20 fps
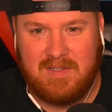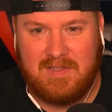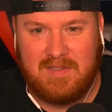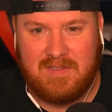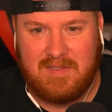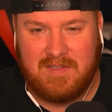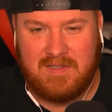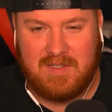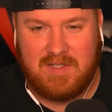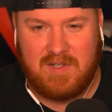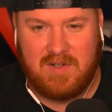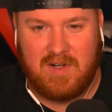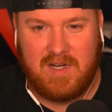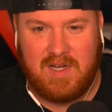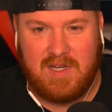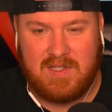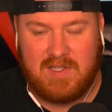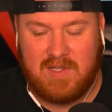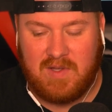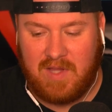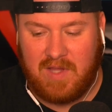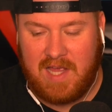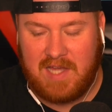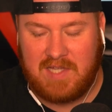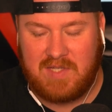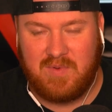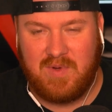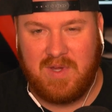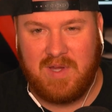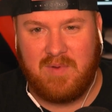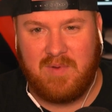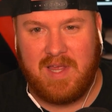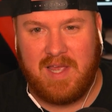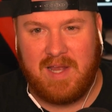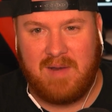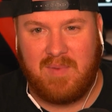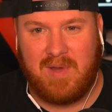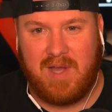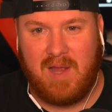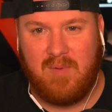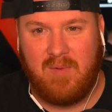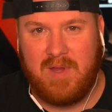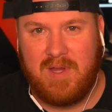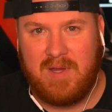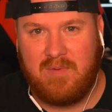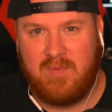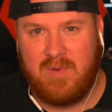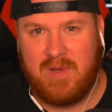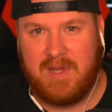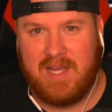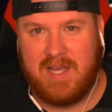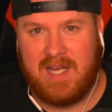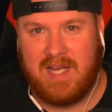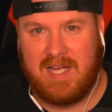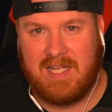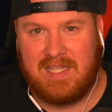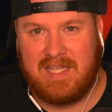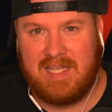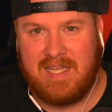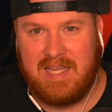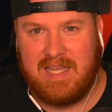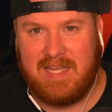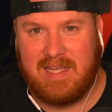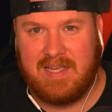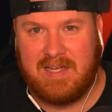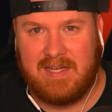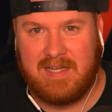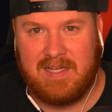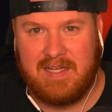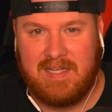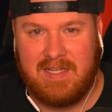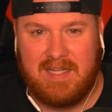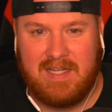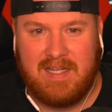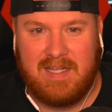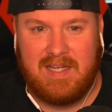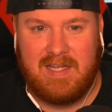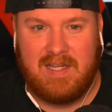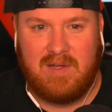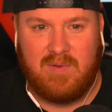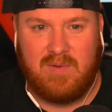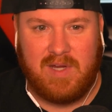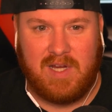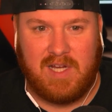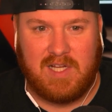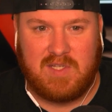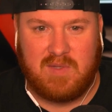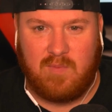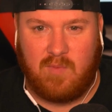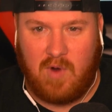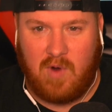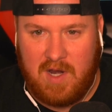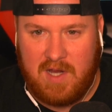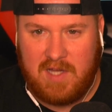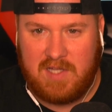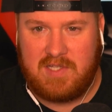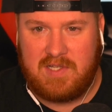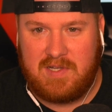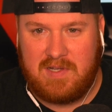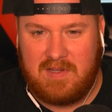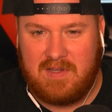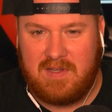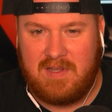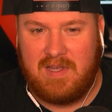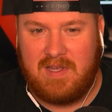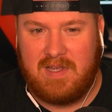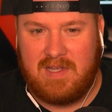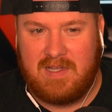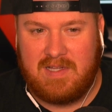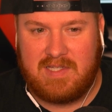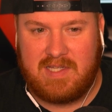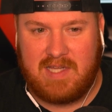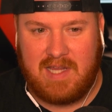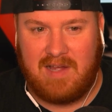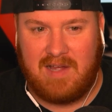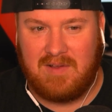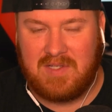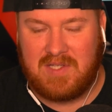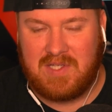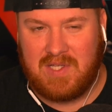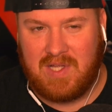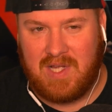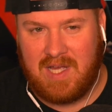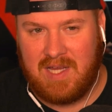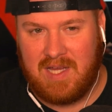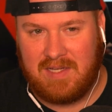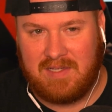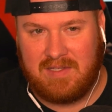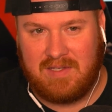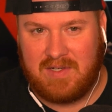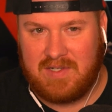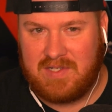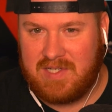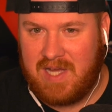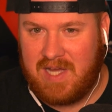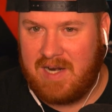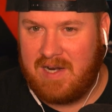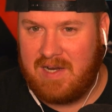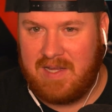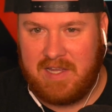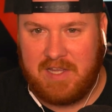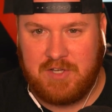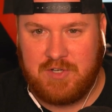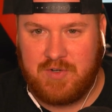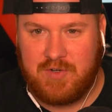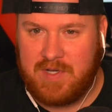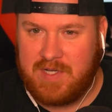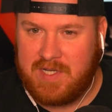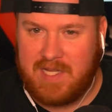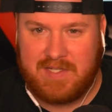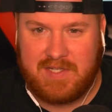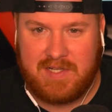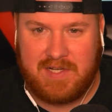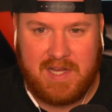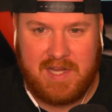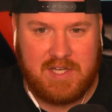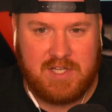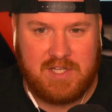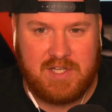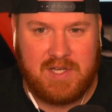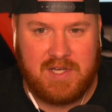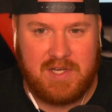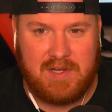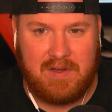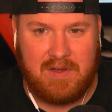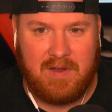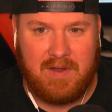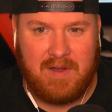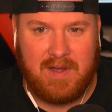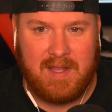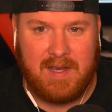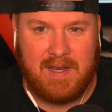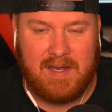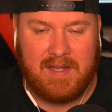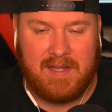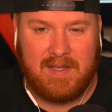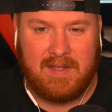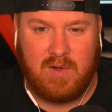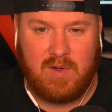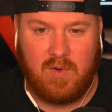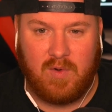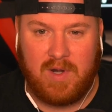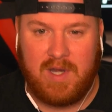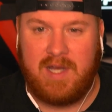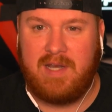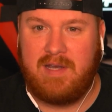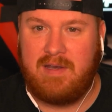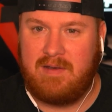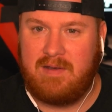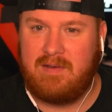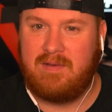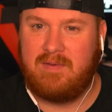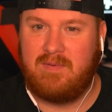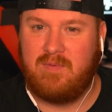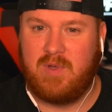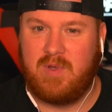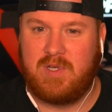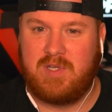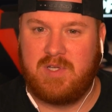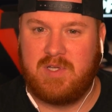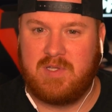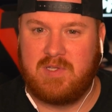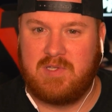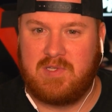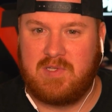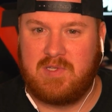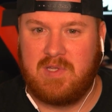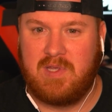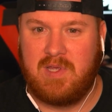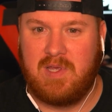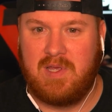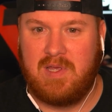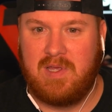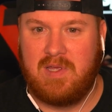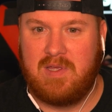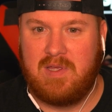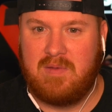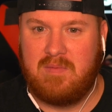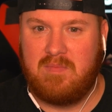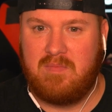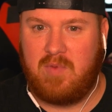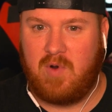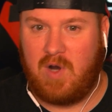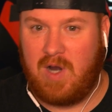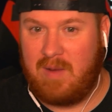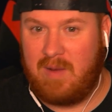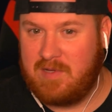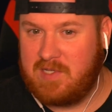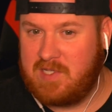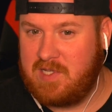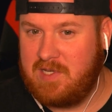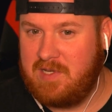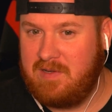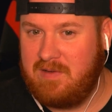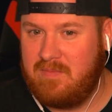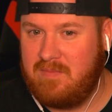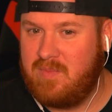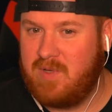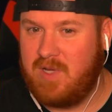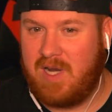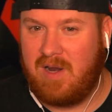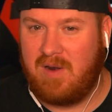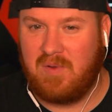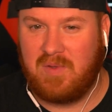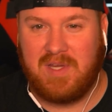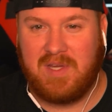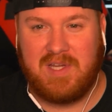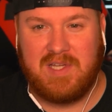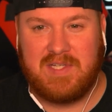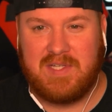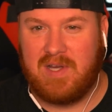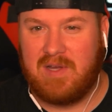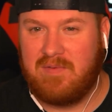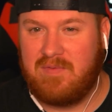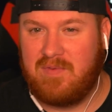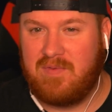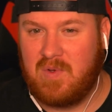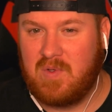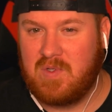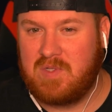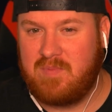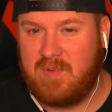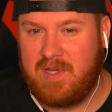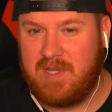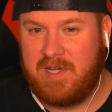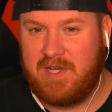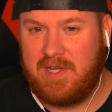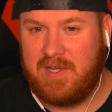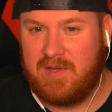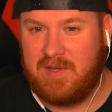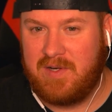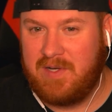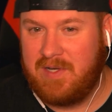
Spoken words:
That's right. So last week we had a bye week. We got some rest. Sounds like there's not an injury designation on Green, which is promising, but I don't think he's gone full speed either.